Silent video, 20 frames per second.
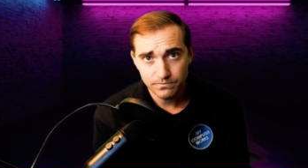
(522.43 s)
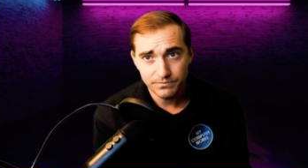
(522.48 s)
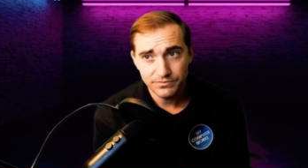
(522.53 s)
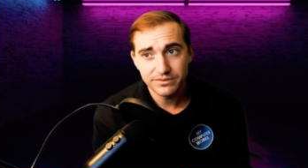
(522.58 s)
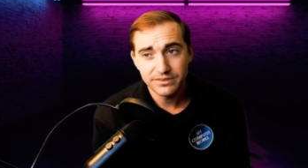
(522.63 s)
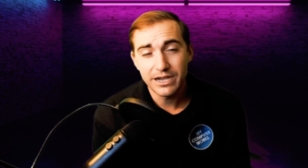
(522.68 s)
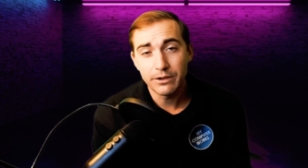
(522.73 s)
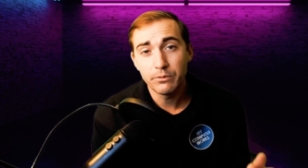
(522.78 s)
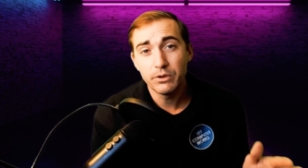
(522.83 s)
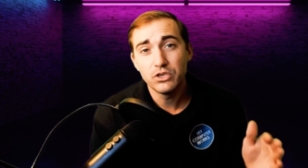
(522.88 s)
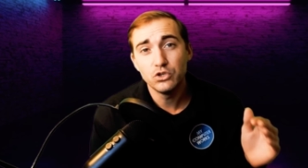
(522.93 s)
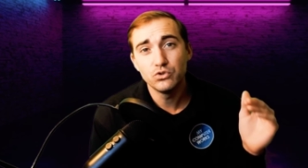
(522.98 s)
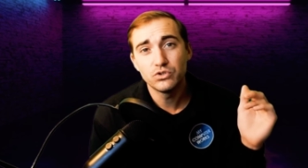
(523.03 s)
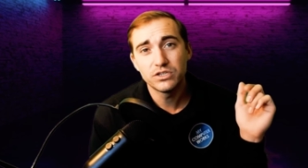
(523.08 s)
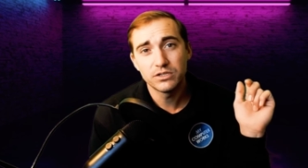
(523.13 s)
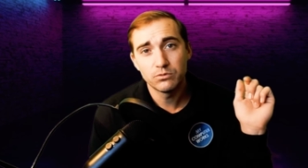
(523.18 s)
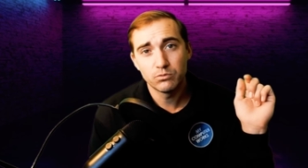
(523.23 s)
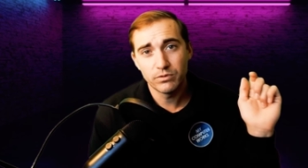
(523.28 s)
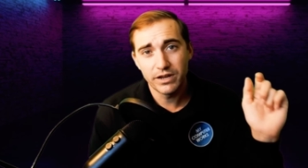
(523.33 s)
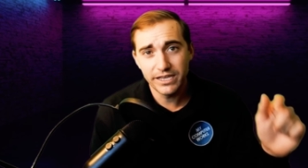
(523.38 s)
That way you
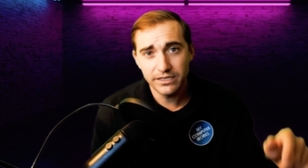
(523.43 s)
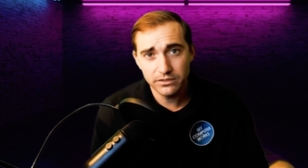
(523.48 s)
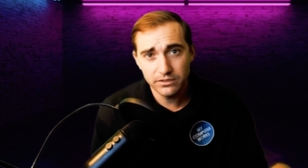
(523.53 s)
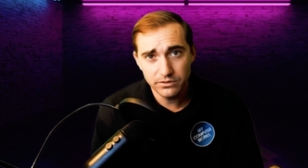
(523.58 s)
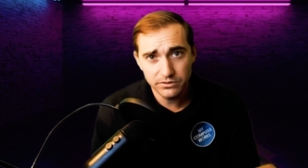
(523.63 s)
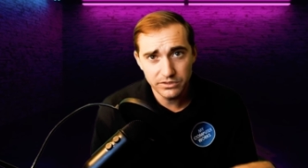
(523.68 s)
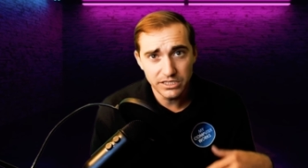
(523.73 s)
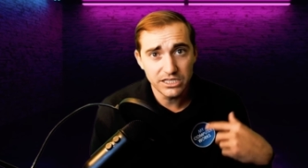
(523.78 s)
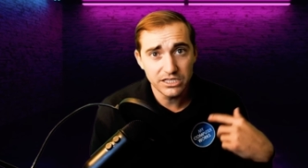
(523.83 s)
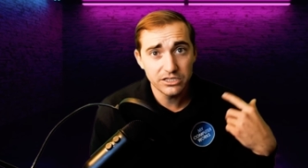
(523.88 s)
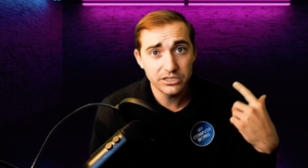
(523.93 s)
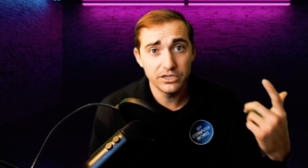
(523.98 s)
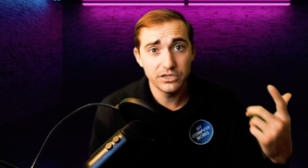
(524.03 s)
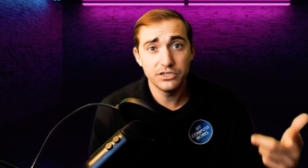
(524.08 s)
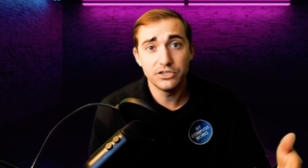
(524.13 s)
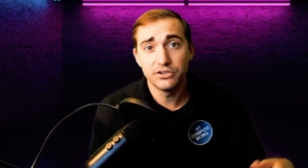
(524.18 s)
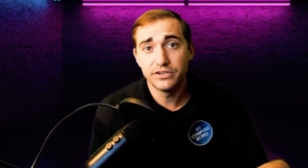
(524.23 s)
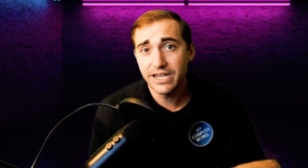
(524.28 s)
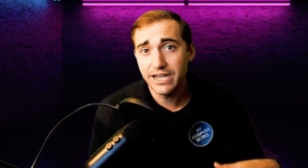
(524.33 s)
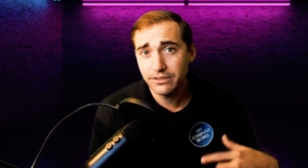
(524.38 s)
can regularly clear
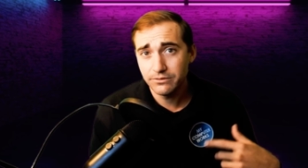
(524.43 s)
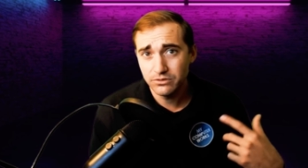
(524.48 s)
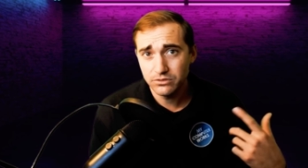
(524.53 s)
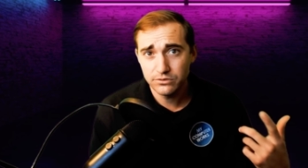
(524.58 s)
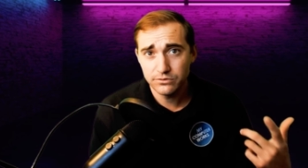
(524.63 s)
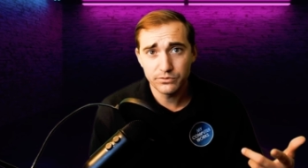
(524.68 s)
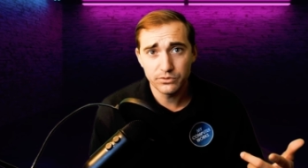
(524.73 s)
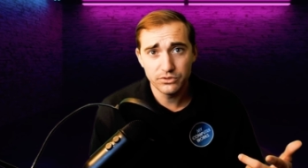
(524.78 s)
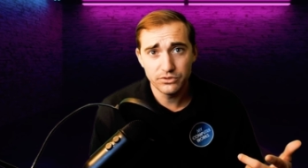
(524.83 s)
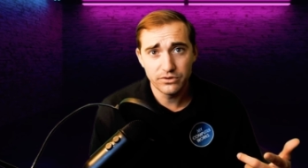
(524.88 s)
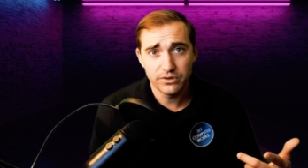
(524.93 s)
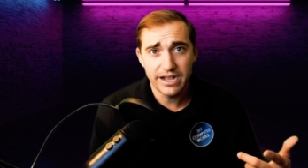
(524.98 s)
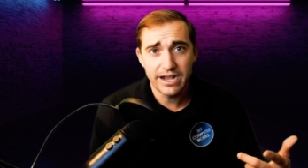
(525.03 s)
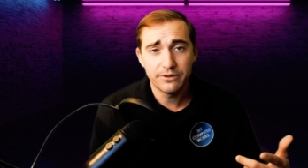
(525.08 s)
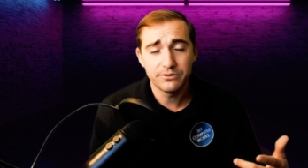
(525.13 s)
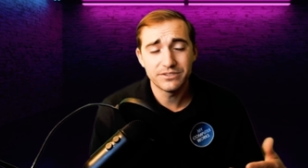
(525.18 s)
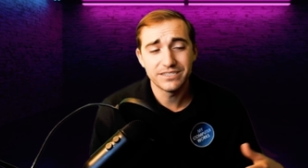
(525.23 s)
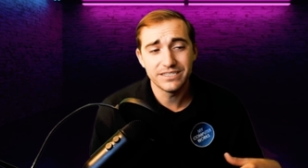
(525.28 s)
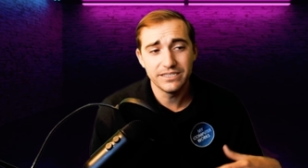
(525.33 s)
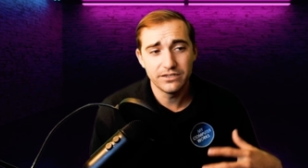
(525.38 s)
your downloads folder
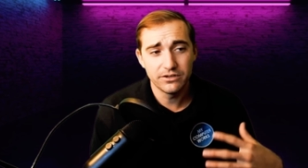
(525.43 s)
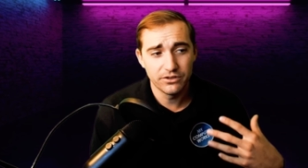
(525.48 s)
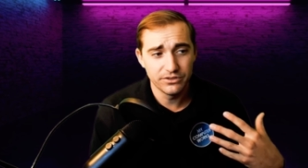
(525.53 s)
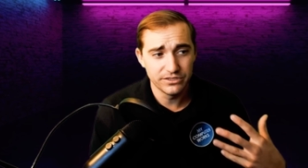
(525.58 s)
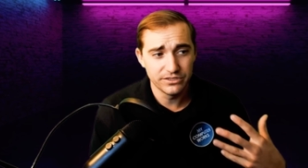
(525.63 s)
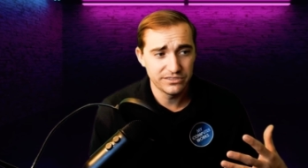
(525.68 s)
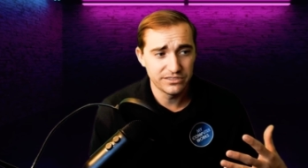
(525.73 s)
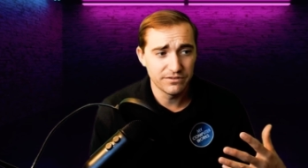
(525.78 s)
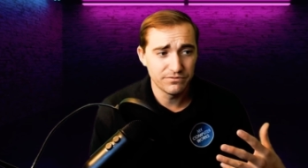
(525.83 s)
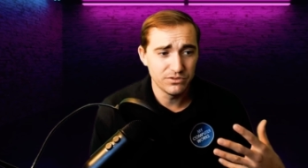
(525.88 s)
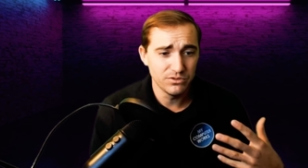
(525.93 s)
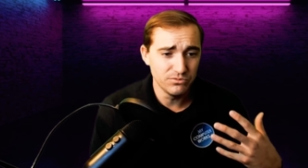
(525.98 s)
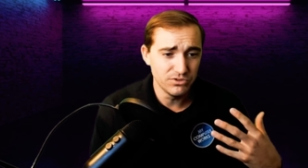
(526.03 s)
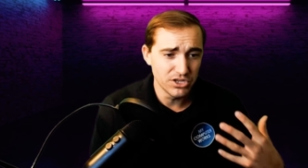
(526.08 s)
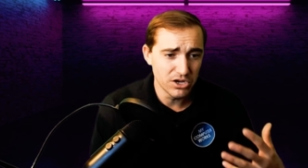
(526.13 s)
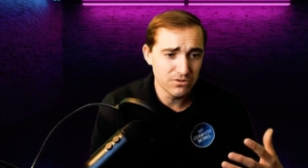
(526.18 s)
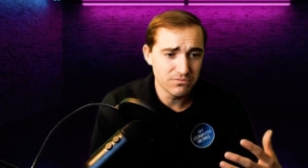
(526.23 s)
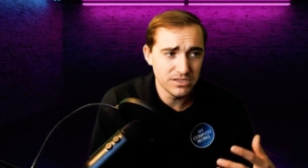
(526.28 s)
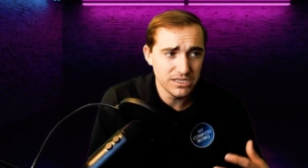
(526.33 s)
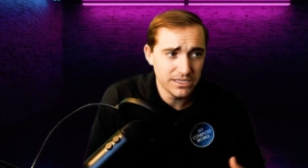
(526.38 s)
out to get all the stuff you
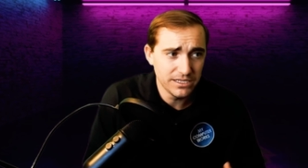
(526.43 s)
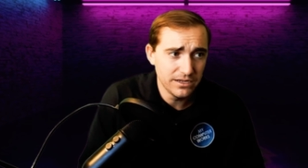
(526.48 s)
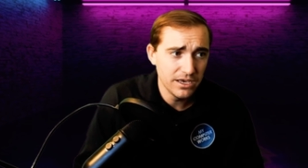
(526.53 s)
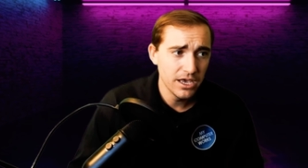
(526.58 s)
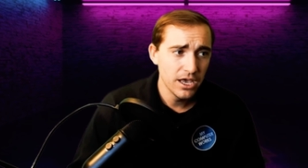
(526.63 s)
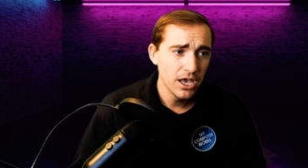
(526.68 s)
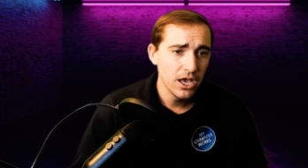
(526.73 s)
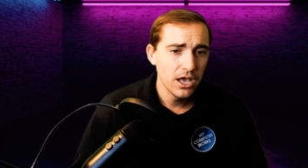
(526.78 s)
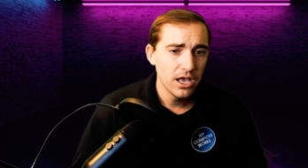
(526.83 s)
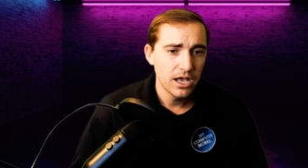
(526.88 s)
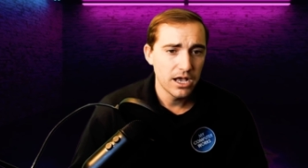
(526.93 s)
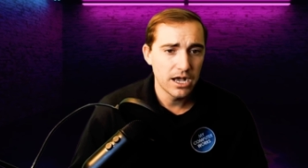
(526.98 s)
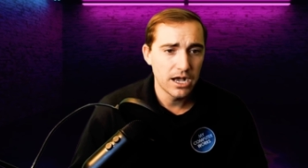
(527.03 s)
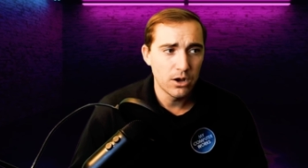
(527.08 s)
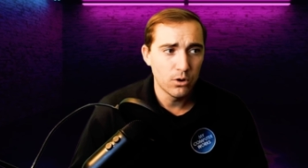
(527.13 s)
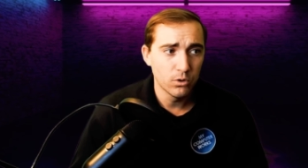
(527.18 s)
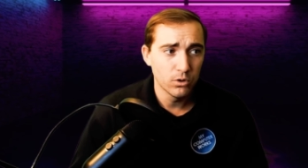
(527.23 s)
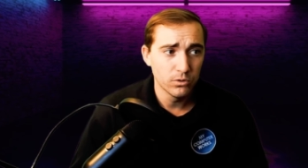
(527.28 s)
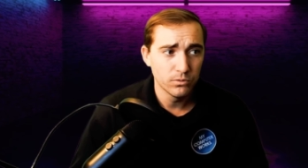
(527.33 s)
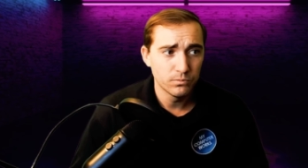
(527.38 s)
don't need
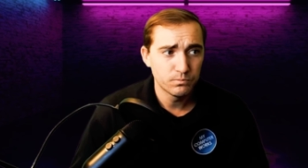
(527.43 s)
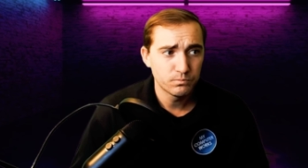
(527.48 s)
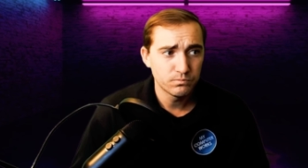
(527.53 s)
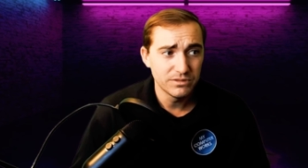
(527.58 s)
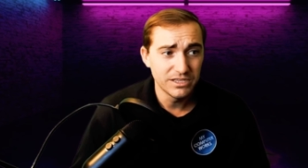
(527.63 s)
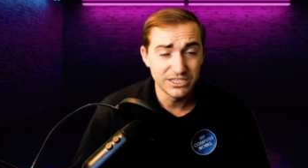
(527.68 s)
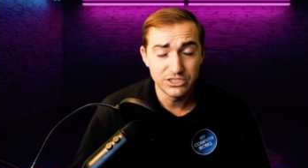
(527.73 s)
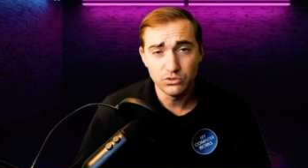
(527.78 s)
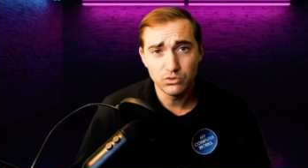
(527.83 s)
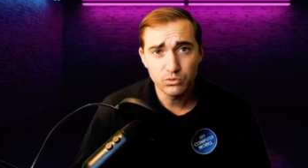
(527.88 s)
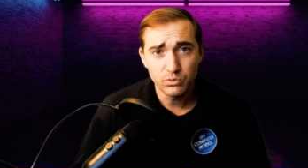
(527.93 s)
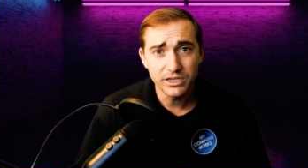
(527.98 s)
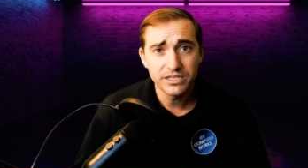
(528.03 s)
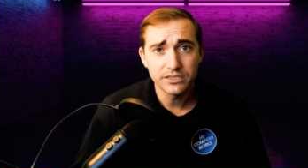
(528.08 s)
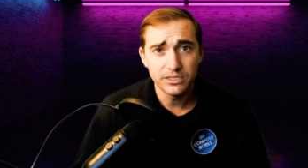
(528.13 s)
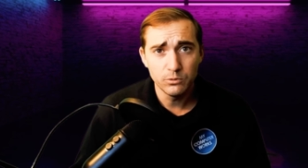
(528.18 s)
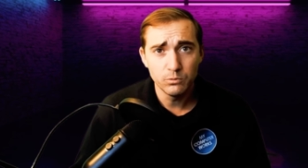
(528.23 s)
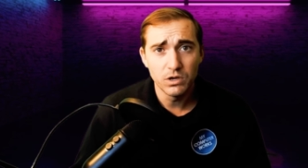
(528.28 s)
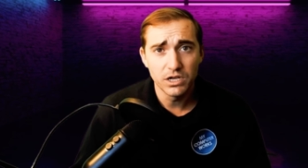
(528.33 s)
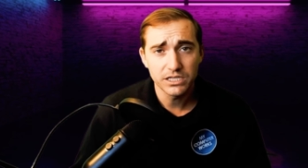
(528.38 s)
uh, or that you
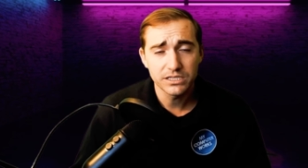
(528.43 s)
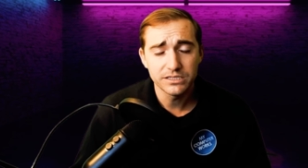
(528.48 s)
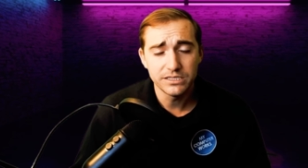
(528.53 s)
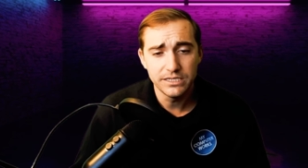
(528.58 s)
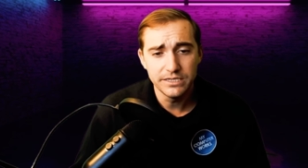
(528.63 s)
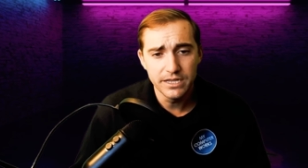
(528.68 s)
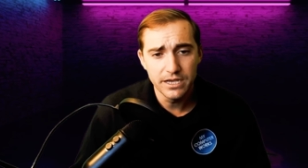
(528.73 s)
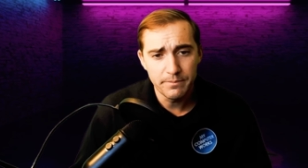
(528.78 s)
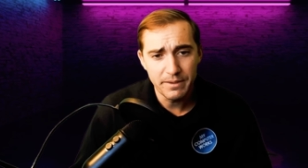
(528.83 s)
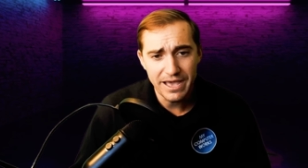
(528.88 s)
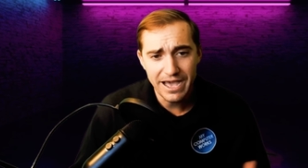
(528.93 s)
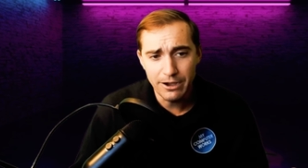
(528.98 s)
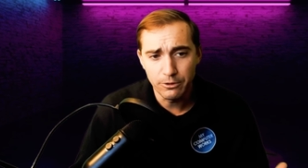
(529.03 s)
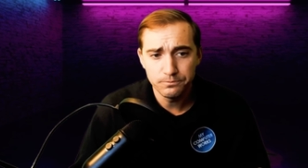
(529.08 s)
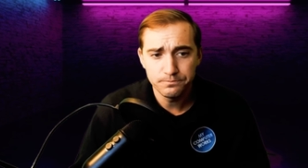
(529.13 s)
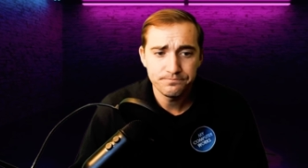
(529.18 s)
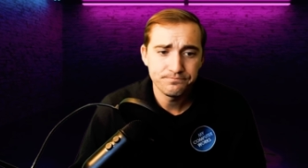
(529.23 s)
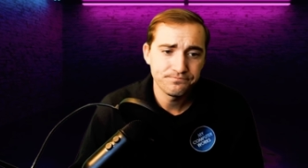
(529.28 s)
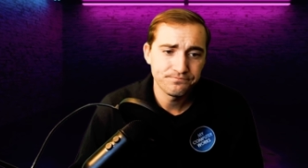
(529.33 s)
quickly want cleaned up out.